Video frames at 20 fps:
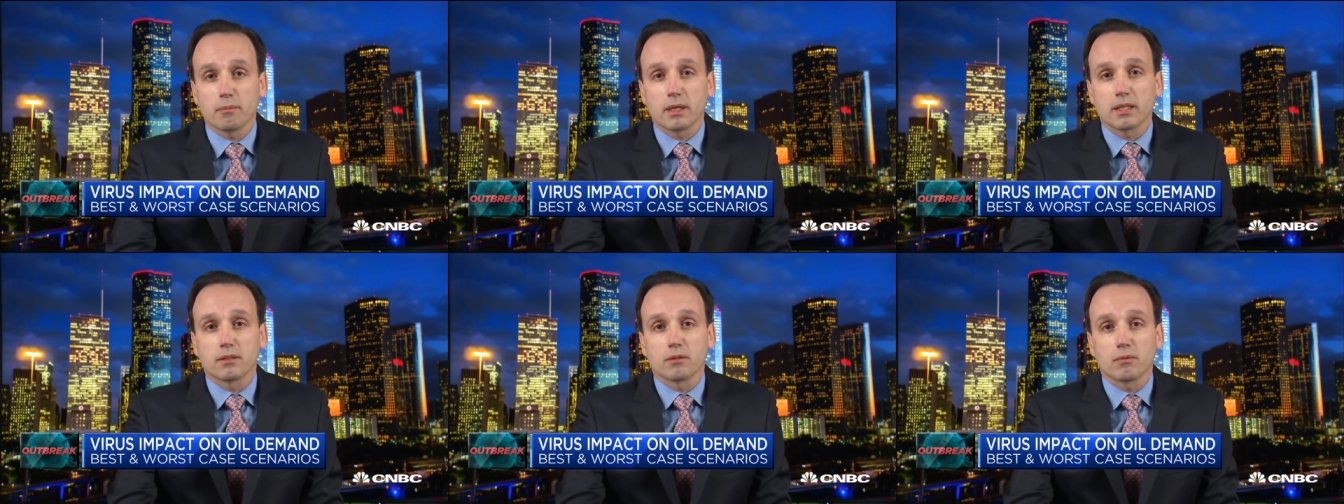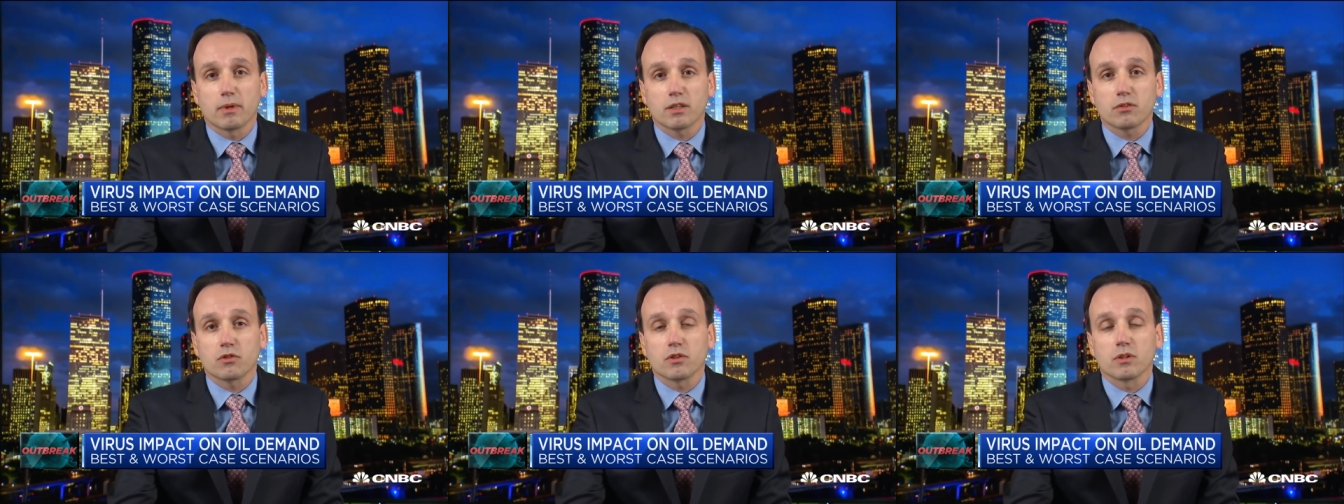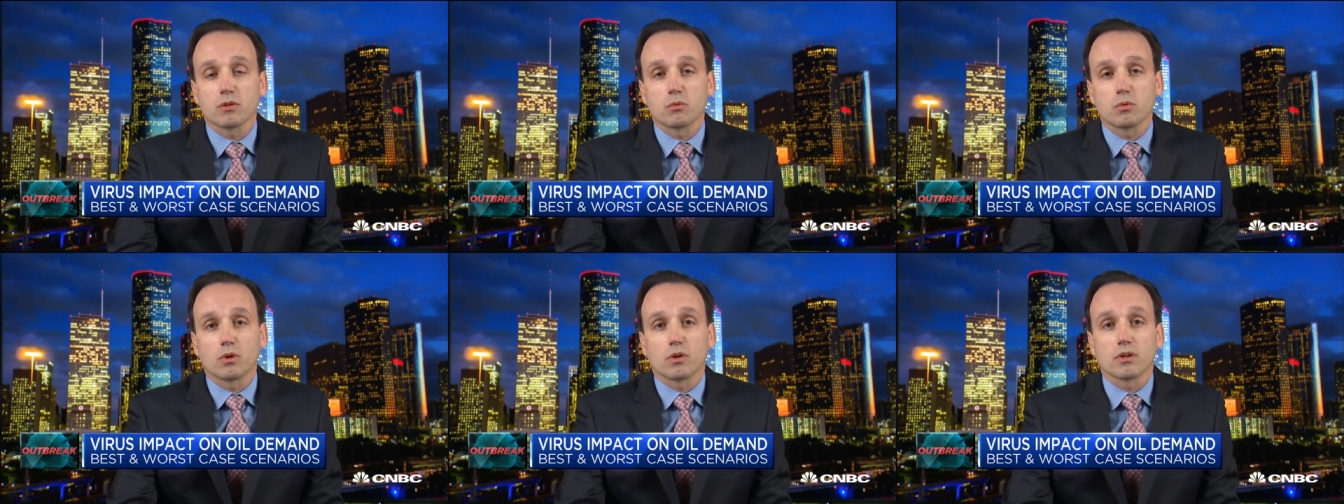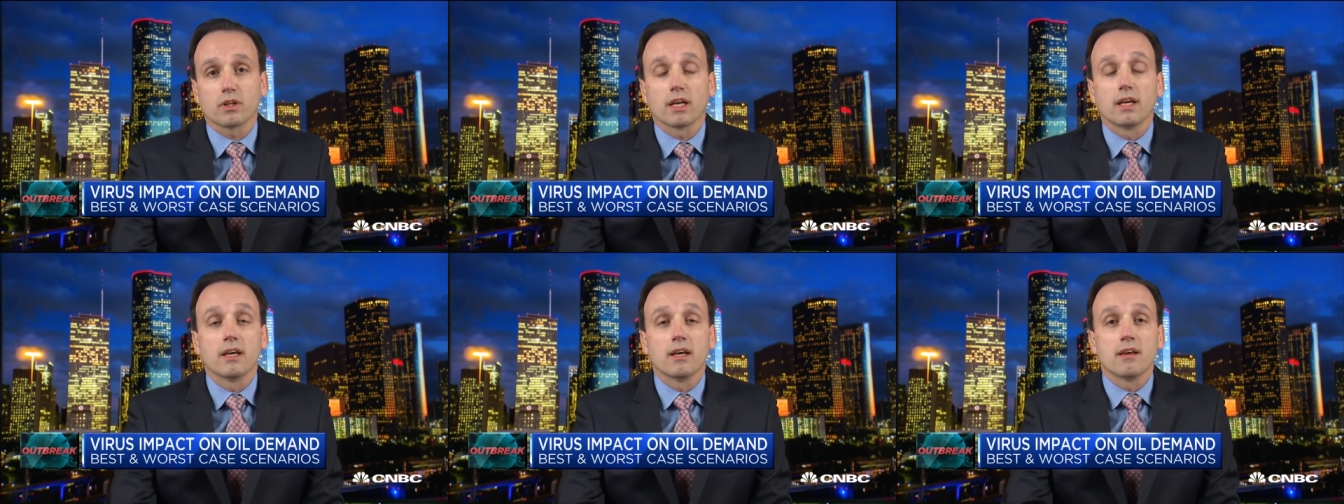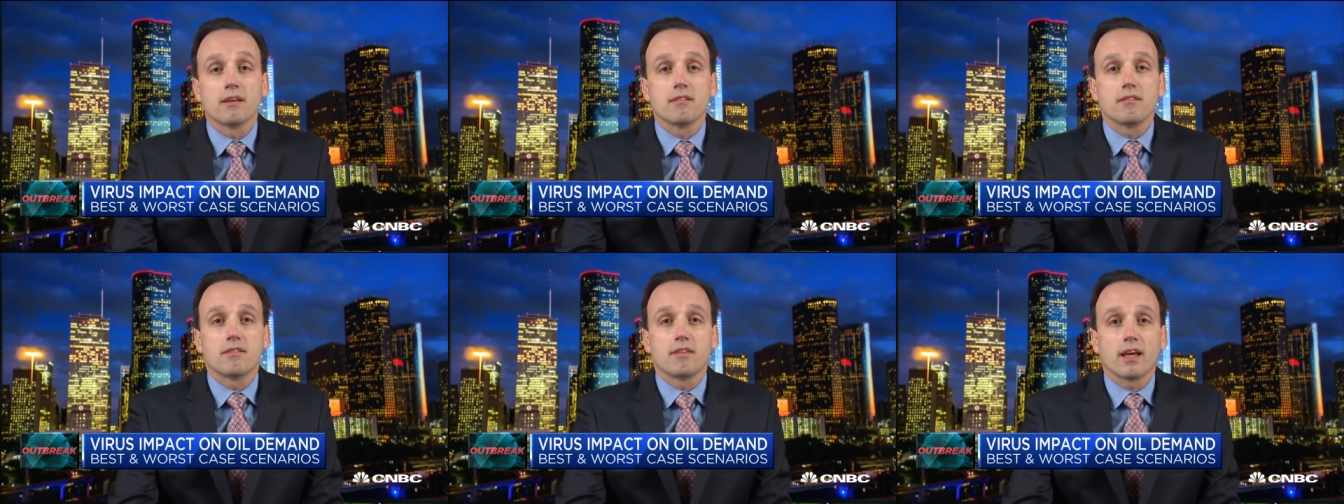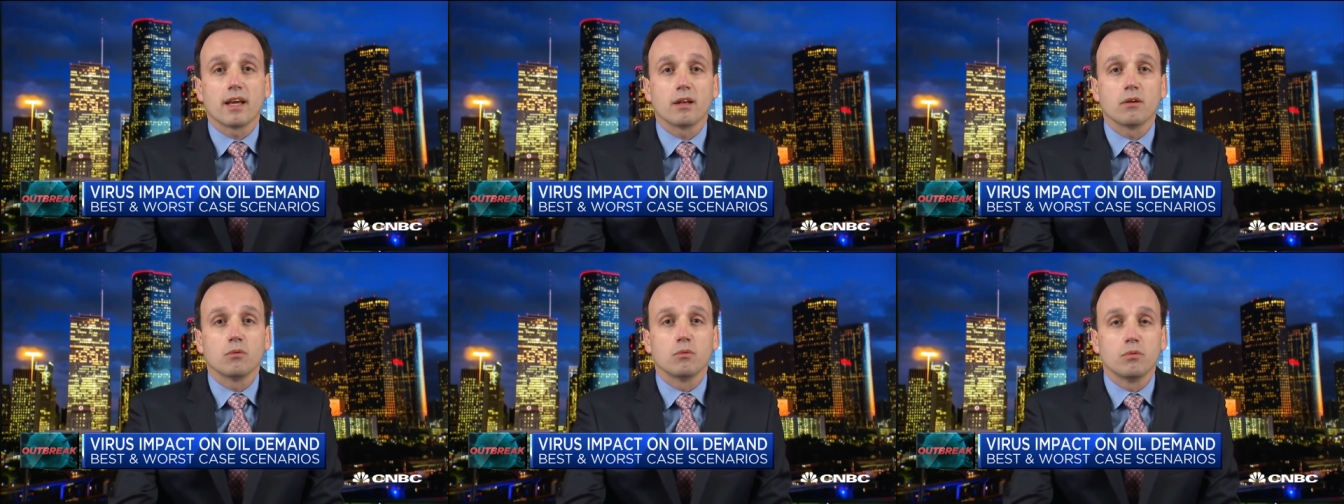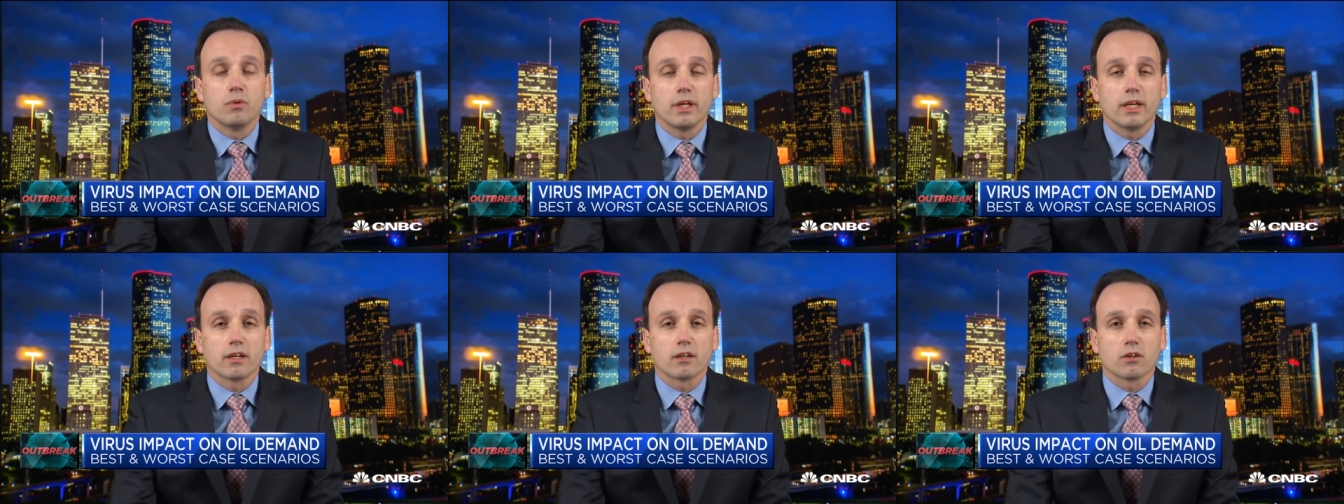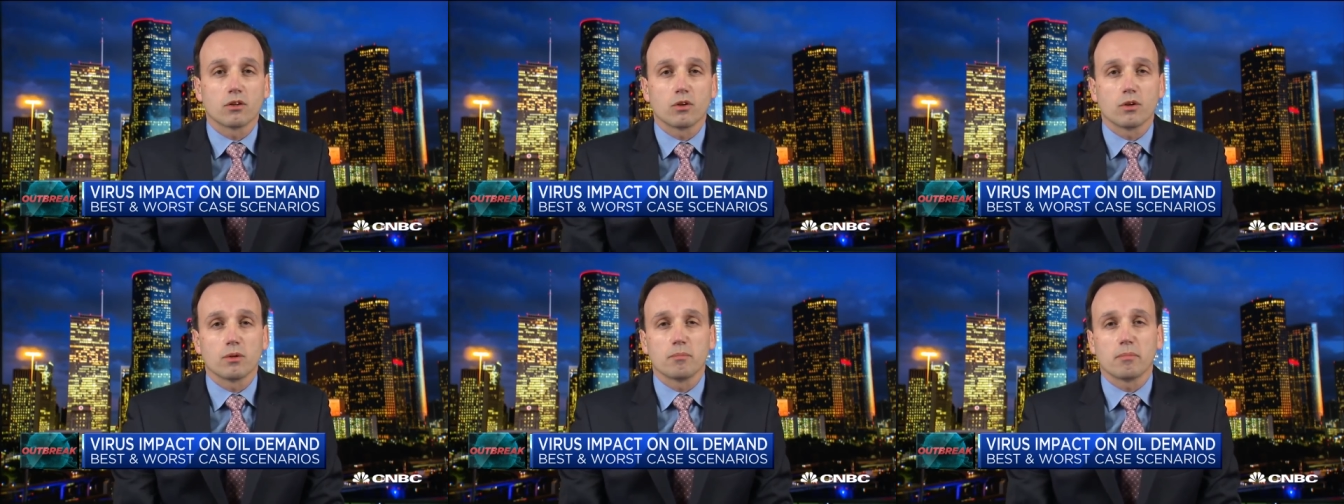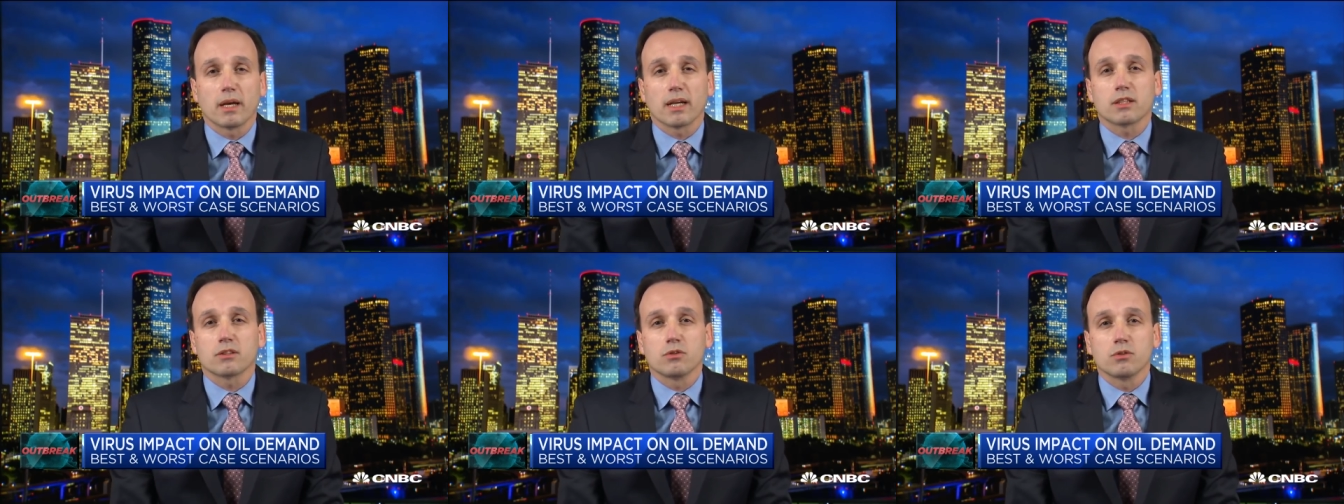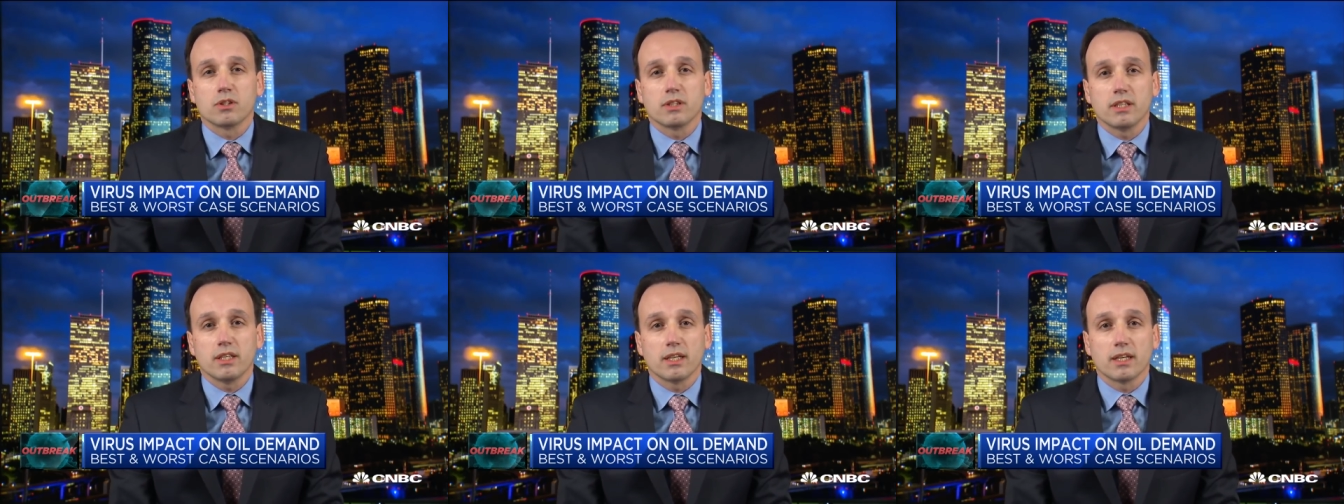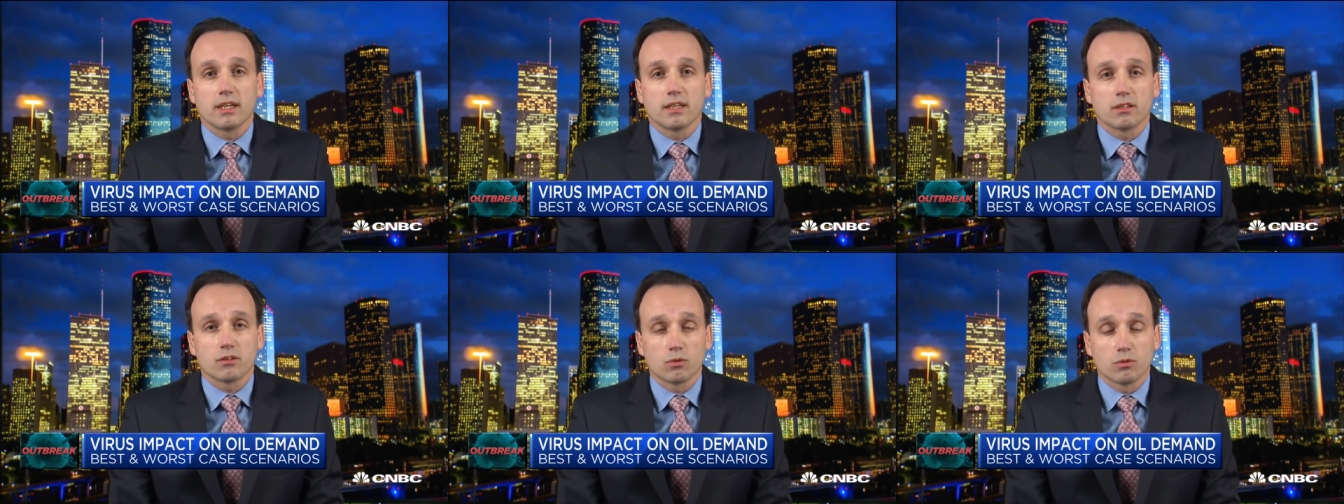but the rest of the world, then we are going back to the uh,